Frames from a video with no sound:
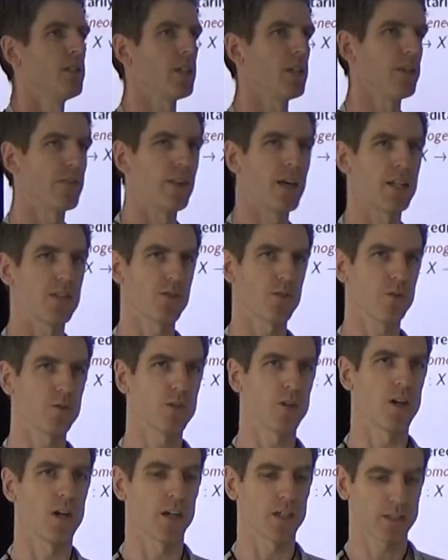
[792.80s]
in that
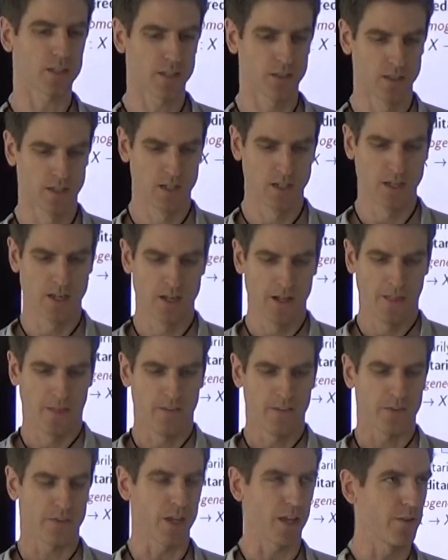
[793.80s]
pseudo-arc,
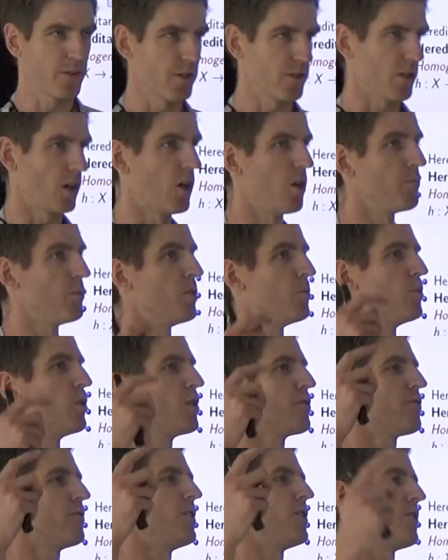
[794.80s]
then there's a
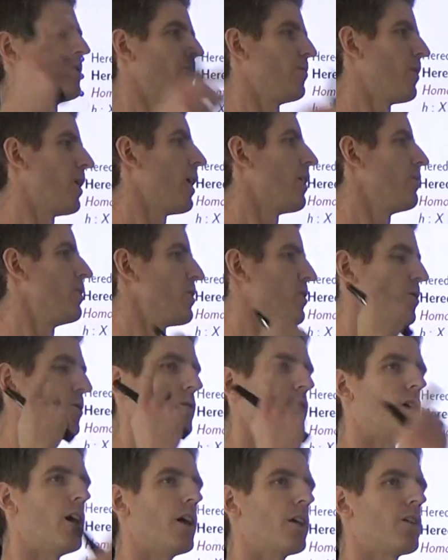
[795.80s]
homeomorphism of the
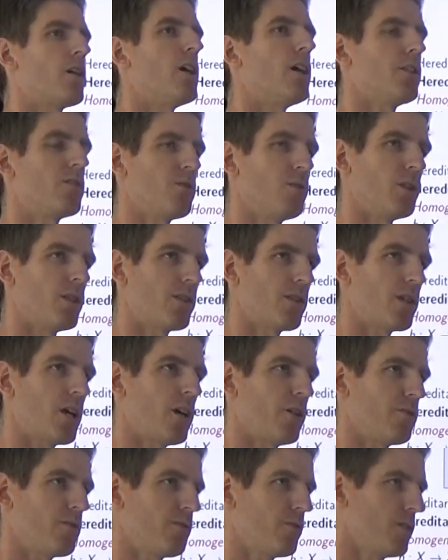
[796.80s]
pseudo-arc onto
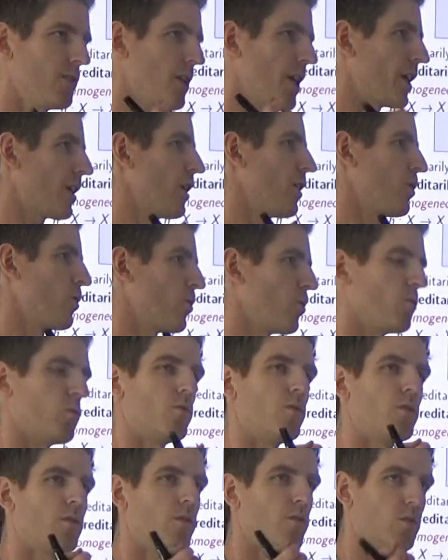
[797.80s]
itself, taking
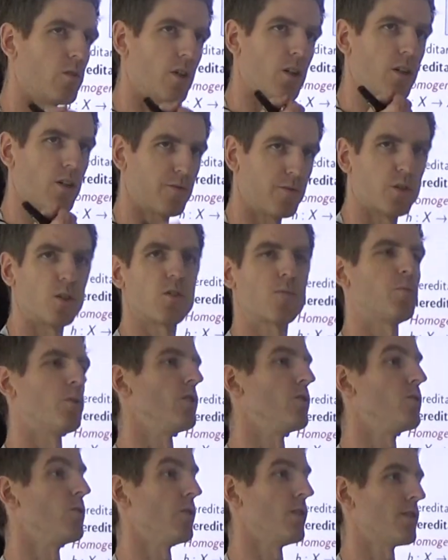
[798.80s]
the first
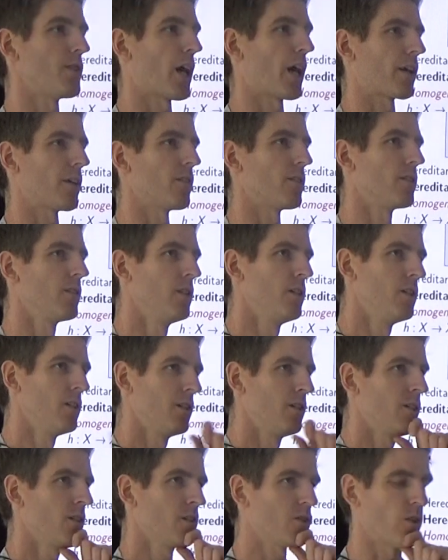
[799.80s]
point to the center.
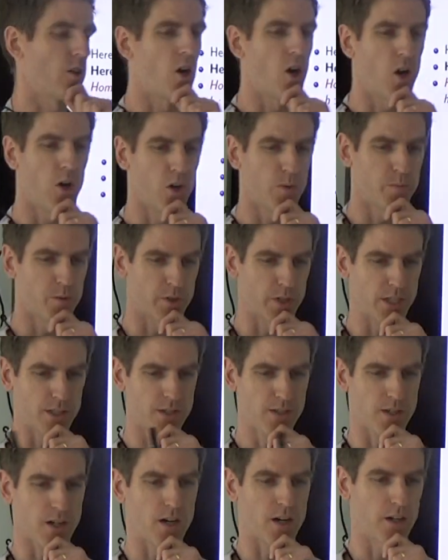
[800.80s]
So all
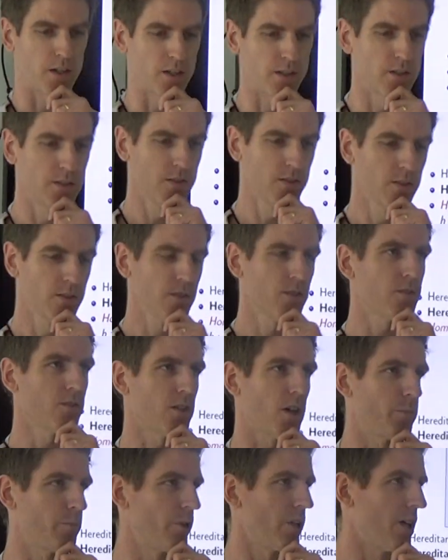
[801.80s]
points are
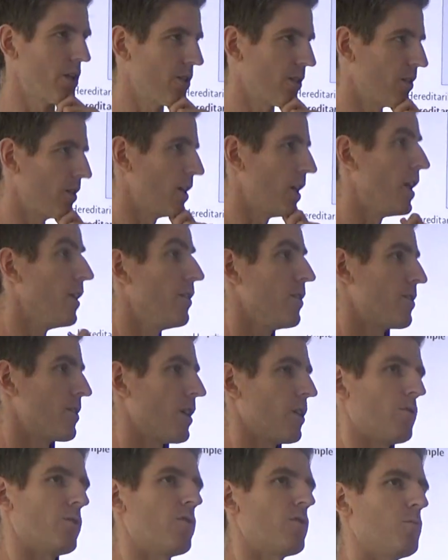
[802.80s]
topologically
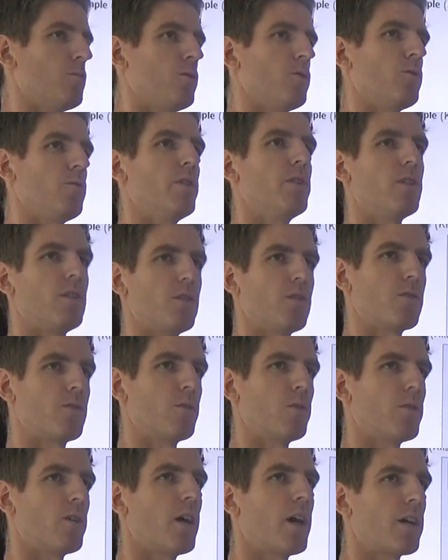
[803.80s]
indistinguishable within the
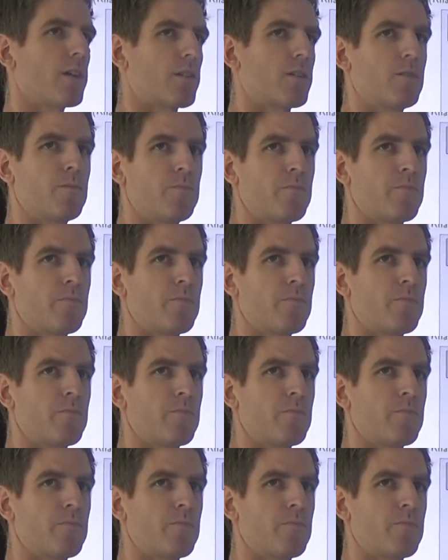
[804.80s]
pseudo-arc.